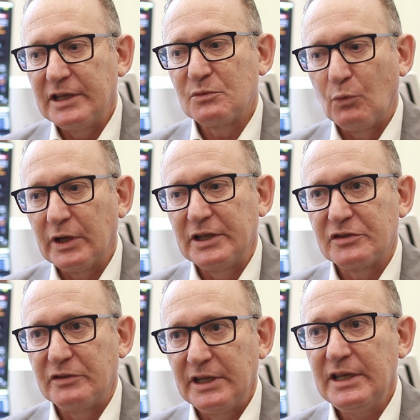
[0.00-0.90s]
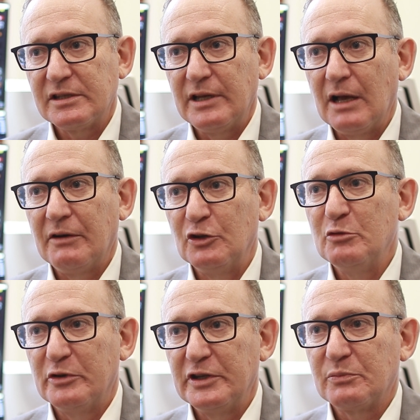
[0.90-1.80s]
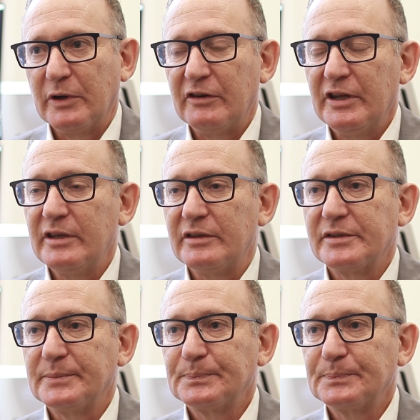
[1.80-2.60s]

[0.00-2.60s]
is what history is now, and Uber is where it is.